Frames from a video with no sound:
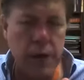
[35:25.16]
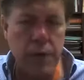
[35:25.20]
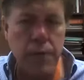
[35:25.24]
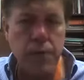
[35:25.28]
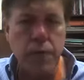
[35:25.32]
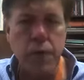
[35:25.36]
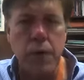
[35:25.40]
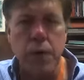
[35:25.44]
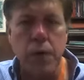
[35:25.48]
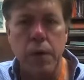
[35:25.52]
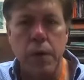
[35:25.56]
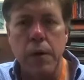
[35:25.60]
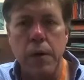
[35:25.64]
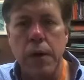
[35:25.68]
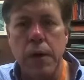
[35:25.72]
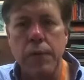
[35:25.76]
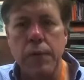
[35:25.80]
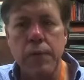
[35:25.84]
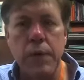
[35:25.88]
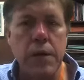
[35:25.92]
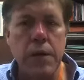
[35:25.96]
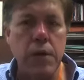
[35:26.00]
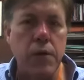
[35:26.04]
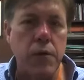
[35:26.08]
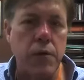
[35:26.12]
if you're
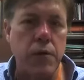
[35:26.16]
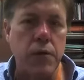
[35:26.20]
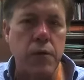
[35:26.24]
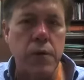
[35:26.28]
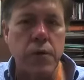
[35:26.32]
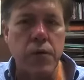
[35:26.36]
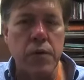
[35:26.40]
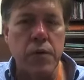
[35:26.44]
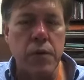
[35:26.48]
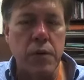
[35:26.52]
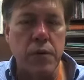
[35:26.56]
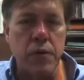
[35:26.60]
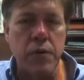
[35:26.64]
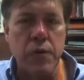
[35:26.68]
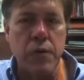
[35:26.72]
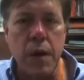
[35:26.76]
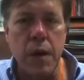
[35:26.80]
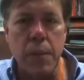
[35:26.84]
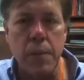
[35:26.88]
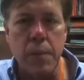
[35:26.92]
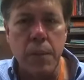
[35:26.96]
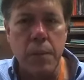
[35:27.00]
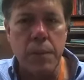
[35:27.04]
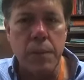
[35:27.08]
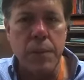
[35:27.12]
giving nutritional
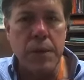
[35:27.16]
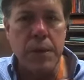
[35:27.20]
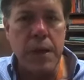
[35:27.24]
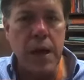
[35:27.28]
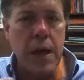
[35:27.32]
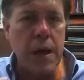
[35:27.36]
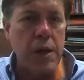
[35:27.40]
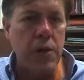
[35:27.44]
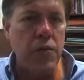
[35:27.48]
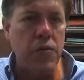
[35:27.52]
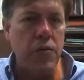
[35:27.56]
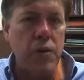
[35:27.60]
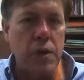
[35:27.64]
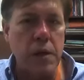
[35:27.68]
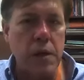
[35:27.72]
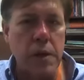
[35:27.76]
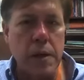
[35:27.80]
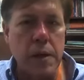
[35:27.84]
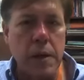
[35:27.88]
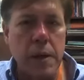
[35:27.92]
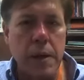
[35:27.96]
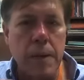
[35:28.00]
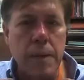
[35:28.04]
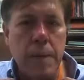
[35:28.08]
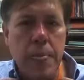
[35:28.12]

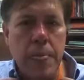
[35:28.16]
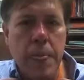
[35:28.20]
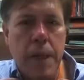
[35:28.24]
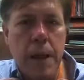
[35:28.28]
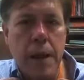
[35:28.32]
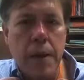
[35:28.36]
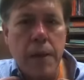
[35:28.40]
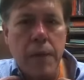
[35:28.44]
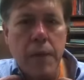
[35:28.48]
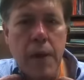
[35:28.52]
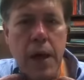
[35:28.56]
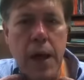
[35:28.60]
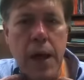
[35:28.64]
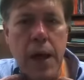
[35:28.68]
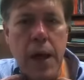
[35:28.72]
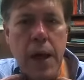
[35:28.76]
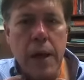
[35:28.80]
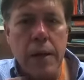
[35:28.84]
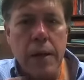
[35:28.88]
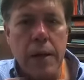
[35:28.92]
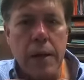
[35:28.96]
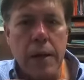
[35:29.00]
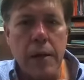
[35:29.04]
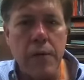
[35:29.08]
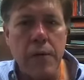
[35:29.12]
supplementation
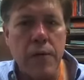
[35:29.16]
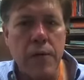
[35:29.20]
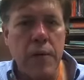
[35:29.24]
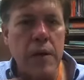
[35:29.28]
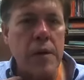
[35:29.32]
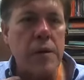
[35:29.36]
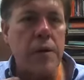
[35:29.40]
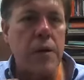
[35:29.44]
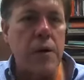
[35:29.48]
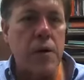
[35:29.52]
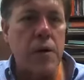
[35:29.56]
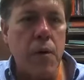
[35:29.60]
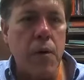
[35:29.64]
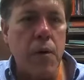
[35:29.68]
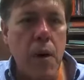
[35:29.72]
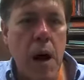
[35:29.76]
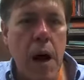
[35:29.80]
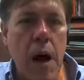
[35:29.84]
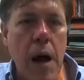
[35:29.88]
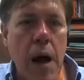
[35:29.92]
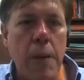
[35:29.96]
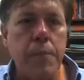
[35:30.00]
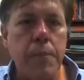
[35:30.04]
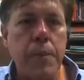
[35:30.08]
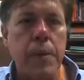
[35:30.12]
that is in the
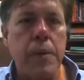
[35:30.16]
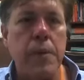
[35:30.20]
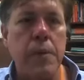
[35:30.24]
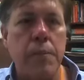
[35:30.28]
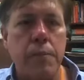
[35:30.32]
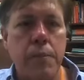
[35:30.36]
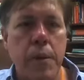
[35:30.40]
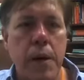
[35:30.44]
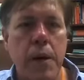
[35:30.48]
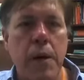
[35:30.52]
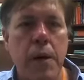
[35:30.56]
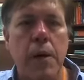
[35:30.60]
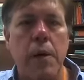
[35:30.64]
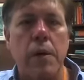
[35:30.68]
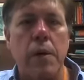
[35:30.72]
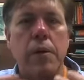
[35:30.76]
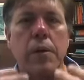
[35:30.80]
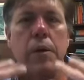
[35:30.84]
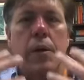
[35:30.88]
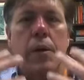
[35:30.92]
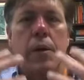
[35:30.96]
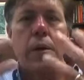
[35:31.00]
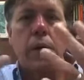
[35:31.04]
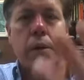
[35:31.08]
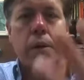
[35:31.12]
crop and the bird
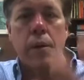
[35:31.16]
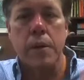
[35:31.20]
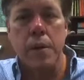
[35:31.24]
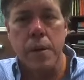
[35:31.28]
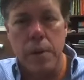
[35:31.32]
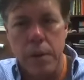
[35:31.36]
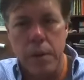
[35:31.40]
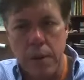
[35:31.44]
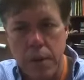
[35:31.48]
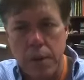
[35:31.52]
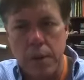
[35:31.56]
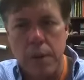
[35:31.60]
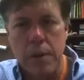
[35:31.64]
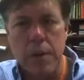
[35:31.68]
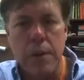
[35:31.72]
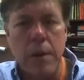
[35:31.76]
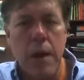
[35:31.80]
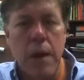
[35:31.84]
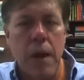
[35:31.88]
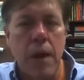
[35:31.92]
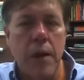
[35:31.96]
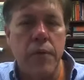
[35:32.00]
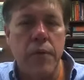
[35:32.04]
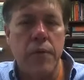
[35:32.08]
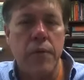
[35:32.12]

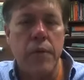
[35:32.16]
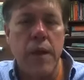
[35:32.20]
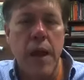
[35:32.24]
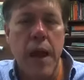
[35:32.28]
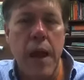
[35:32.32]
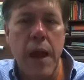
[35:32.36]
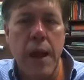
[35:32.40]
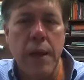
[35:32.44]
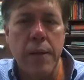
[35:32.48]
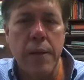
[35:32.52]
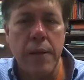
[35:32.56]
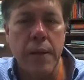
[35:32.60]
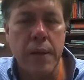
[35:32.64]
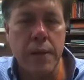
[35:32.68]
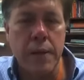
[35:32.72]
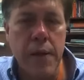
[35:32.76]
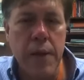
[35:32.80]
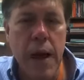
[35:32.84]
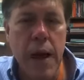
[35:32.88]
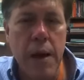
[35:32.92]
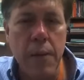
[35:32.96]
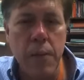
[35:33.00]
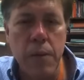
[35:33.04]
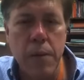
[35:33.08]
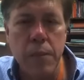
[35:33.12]
does that
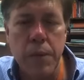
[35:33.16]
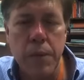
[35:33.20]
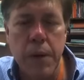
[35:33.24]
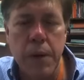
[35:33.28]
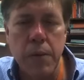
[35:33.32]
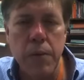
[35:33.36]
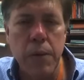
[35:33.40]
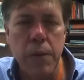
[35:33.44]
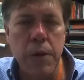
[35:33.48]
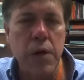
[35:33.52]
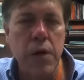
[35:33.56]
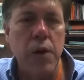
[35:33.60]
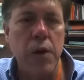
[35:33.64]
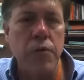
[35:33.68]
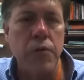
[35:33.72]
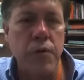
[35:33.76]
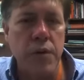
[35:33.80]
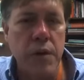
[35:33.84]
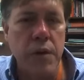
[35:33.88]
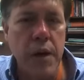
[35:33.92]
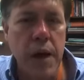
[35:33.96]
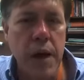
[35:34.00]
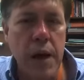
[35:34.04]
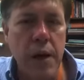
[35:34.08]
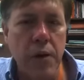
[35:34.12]
would be
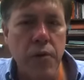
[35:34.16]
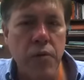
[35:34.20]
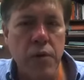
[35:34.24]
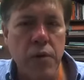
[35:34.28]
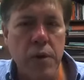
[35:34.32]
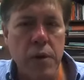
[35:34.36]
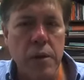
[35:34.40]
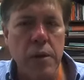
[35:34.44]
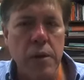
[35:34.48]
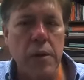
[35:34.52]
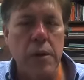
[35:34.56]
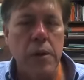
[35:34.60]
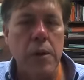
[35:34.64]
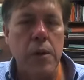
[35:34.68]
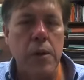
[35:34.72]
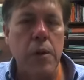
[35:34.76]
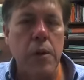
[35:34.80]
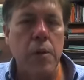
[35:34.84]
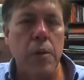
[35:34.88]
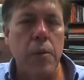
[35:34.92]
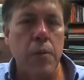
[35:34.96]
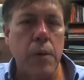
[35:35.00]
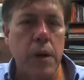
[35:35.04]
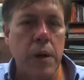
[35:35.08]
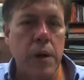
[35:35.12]
regurgitation,
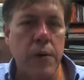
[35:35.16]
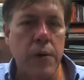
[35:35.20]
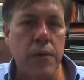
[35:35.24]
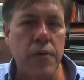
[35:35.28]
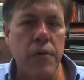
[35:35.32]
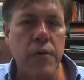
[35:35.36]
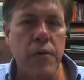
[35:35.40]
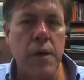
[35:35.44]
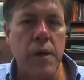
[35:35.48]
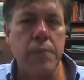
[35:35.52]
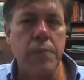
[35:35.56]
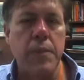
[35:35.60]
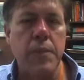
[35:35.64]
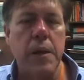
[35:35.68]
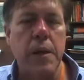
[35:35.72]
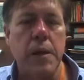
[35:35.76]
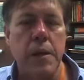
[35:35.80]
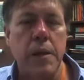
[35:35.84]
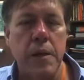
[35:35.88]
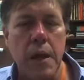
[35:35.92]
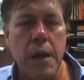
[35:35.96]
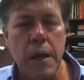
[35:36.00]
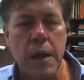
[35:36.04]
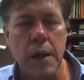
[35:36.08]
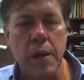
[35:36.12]
whereas
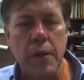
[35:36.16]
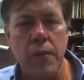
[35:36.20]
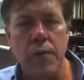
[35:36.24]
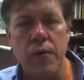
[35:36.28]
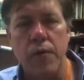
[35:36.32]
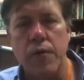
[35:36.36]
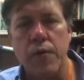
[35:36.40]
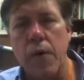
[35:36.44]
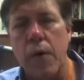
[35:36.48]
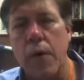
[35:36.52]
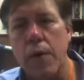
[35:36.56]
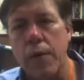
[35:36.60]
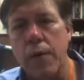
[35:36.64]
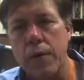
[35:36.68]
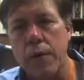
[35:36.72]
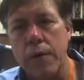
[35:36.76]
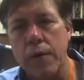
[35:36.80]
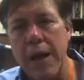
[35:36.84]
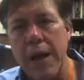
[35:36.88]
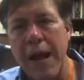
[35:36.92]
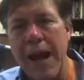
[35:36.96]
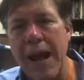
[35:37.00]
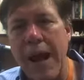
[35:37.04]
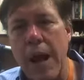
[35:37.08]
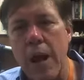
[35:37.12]
something that is farther
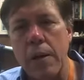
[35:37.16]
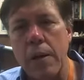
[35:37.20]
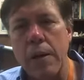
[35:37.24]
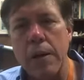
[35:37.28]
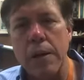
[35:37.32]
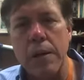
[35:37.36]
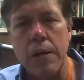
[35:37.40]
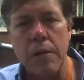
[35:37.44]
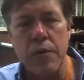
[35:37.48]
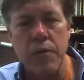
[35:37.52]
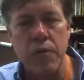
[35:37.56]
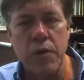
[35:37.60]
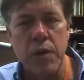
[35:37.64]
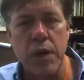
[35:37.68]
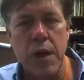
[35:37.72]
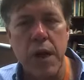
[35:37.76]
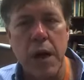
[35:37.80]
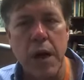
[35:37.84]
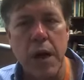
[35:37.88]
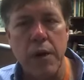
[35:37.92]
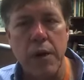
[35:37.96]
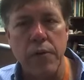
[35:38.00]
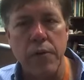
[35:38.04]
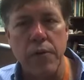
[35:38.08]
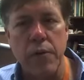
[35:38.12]
down in the
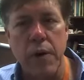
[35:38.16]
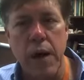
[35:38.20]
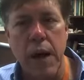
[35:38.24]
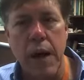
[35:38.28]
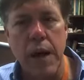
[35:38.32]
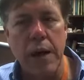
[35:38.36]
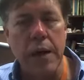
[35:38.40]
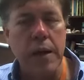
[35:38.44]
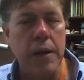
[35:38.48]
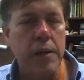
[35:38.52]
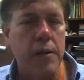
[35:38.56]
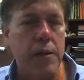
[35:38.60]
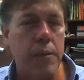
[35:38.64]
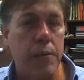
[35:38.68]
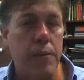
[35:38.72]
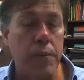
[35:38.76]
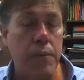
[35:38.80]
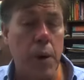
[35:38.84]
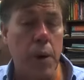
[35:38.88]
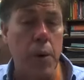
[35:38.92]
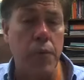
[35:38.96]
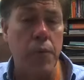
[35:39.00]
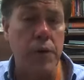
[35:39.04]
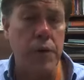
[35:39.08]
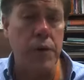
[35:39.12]
GI tract, in the
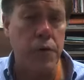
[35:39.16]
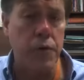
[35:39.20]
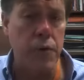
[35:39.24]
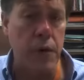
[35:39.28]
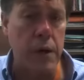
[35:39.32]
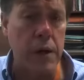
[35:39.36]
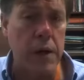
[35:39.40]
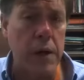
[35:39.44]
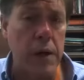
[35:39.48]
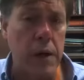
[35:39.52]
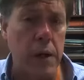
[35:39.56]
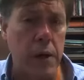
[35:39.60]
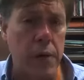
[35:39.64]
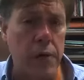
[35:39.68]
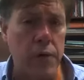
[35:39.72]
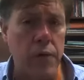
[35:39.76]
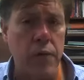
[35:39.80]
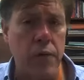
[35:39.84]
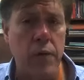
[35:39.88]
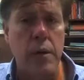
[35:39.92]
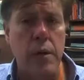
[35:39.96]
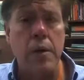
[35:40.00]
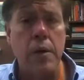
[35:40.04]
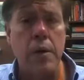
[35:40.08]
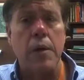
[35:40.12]

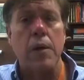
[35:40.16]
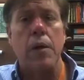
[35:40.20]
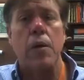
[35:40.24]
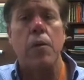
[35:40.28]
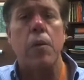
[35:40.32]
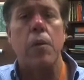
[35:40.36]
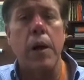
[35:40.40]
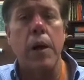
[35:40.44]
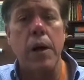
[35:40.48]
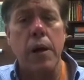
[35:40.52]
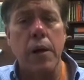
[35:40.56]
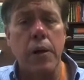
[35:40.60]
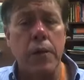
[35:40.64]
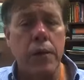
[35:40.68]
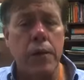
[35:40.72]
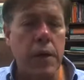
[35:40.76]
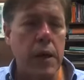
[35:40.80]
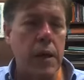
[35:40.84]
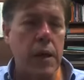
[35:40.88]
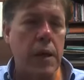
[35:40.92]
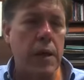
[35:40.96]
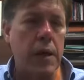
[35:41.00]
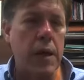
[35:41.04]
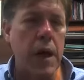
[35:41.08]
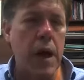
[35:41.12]
proventriculus, where
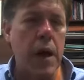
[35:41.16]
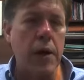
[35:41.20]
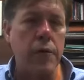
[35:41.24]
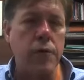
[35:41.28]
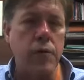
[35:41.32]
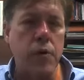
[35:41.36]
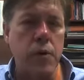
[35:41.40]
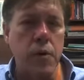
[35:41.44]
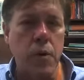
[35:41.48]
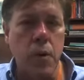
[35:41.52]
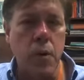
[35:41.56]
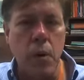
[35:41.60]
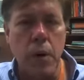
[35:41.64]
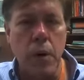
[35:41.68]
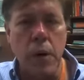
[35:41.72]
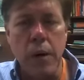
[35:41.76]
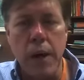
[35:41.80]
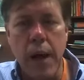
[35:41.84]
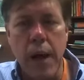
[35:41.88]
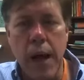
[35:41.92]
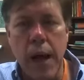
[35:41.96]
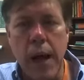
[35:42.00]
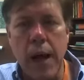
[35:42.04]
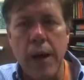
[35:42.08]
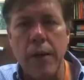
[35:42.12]
the
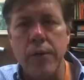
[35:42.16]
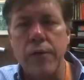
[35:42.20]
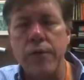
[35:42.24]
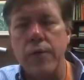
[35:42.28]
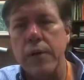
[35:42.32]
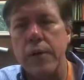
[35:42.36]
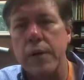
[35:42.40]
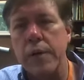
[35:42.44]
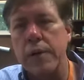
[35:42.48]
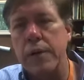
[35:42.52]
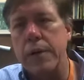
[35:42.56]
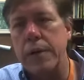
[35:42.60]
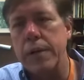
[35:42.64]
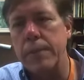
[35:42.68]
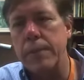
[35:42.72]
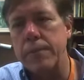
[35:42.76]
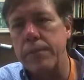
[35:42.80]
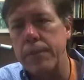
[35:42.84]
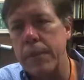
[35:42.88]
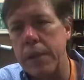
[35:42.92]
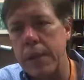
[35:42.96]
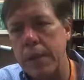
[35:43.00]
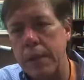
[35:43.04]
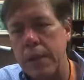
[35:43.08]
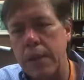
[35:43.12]
hydrochloric acid and
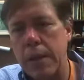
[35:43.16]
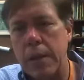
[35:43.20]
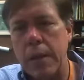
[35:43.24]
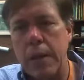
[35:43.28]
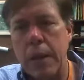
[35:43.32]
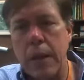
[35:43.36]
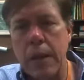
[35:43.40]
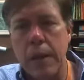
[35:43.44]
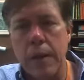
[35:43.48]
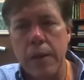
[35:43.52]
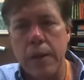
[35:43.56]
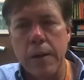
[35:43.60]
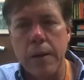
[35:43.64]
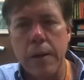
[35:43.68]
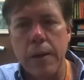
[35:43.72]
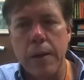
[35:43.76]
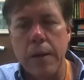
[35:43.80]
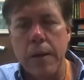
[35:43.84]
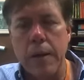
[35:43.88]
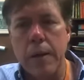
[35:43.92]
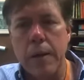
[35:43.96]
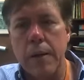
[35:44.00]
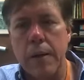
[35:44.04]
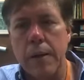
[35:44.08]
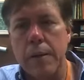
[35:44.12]
you
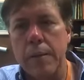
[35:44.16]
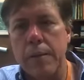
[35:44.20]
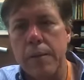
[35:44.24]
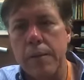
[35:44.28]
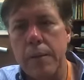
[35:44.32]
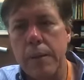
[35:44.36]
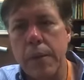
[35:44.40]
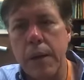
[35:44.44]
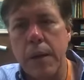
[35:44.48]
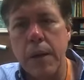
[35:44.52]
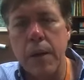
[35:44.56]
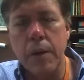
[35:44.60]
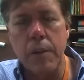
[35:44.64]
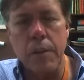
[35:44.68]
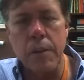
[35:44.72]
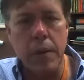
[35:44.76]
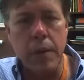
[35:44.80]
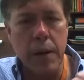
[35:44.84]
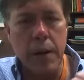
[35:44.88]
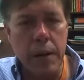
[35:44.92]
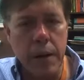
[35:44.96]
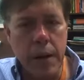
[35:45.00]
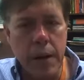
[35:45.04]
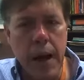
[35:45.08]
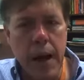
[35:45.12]
know,
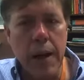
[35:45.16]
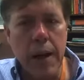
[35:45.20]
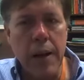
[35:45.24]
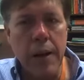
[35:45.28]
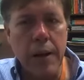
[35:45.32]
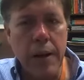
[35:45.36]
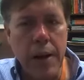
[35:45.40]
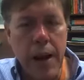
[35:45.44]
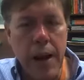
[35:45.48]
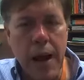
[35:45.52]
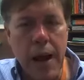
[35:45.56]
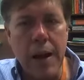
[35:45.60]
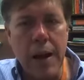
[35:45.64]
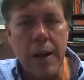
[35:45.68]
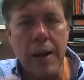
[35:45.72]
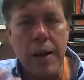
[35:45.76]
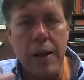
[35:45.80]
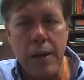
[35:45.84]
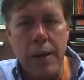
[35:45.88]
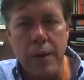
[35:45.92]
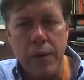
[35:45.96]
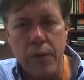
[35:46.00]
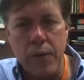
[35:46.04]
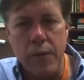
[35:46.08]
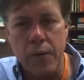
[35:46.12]
that
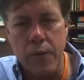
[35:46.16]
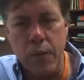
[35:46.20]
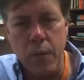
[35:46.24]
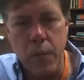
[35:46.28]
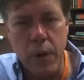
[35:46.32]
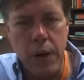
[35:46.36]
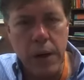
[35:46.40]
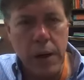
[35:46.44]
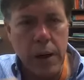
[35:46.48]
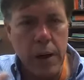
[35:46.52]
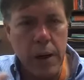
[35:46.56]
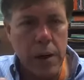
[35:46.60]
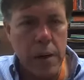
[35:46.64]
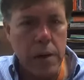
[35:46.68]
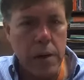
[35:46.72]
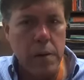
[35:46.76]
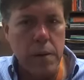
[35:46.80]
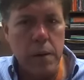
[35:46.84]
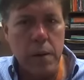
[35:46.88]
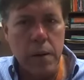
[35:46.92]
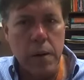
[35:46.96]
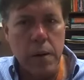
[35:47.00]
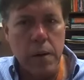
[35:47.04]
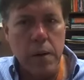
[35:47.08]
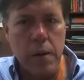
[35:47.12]
is where
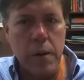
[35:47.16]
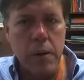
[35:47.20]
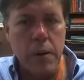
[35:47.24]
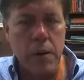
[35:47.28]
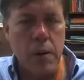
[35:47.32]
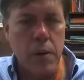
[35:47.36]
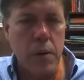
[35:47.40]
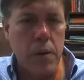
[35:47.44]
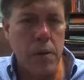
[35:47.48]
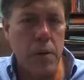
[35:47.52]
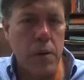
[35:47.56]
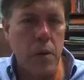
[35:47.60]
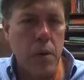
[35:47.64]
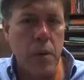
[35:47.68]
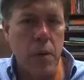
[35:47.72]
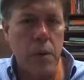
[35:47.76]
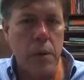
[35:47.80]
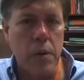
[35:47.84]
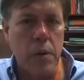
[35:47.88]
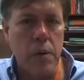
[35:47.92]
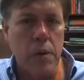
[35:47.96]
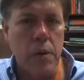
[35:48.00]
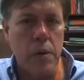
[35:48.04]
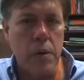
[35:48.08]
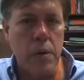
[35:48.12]
you're
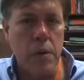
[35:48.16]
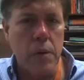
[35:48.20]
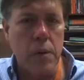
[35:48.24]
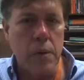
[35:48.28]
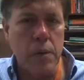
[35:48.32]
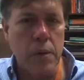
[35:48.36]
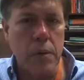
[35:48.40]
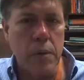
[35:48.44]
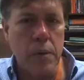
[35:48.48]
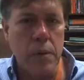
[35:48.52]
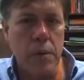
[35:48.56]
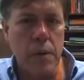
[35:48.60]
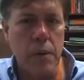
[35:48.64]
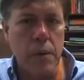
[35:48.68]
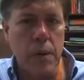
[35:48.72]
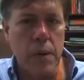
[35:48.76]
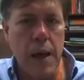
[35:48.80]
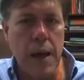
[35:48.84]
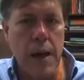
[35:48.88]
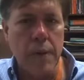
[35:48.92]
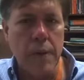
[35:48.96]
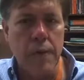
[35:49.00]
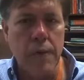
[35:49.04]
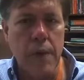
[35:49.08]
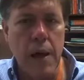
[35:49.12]
going to
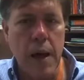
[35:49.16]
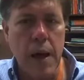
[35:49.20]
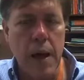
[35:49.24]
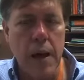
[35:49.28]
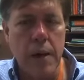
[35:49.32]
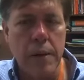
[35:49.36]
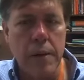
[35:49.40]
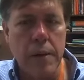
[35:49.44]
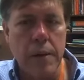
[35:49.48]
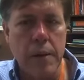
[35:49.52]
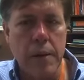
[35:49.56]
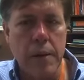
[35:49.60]
have that